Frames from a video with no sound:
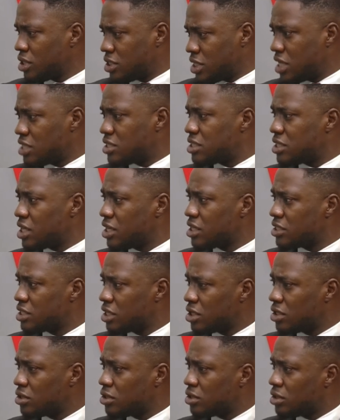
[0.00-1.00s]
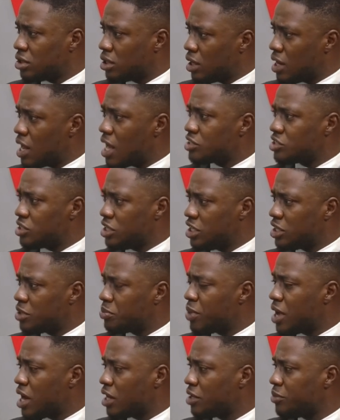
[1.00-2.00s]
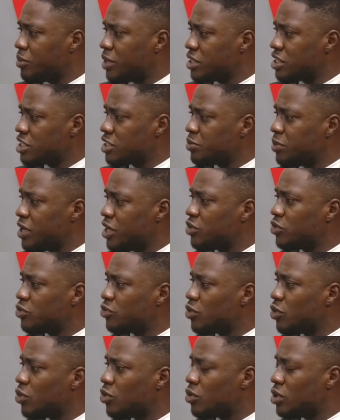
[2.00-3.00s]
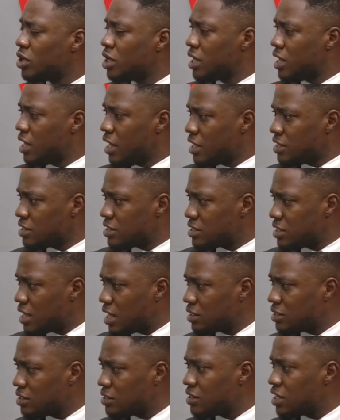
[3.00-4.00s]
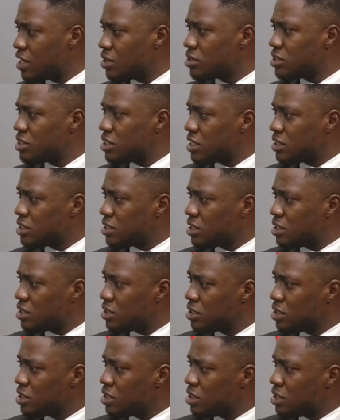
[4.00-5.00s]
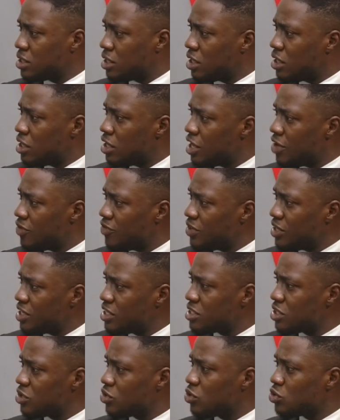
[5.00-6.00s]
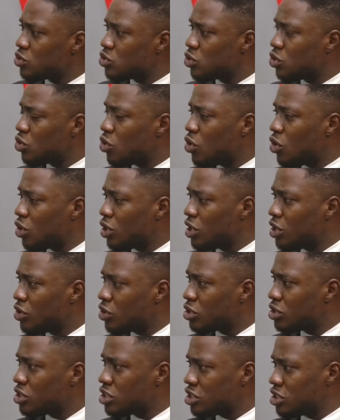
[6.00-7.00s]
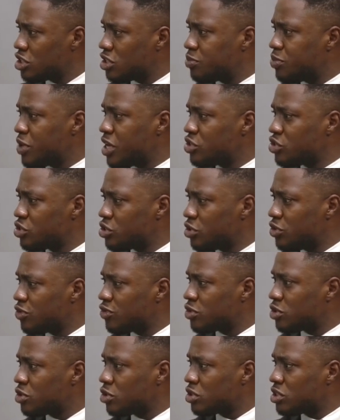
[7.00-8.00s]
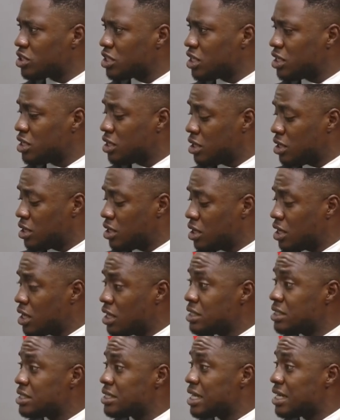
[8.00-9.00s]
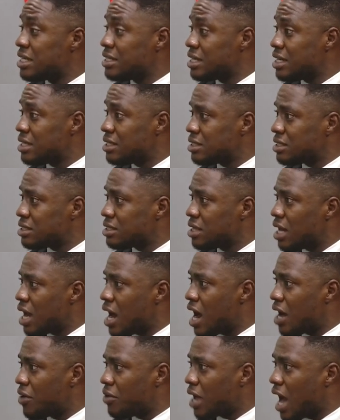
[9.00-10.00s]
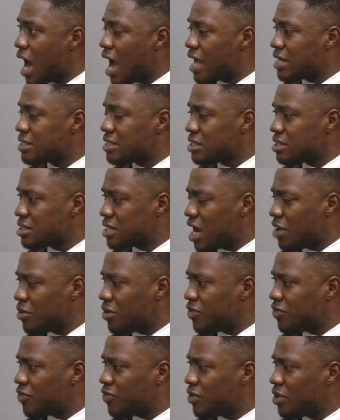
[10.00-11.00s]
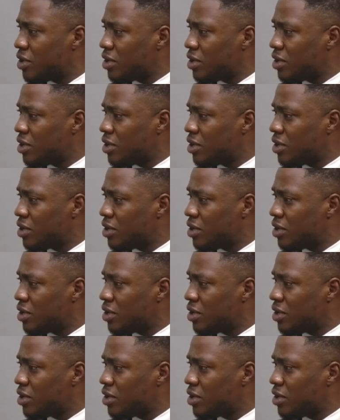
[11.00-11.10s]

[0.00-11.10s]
10th Senate and largely the Parliament has played a role in standing down setting levies and also calling on the suspension of certain intended hikes in tariff.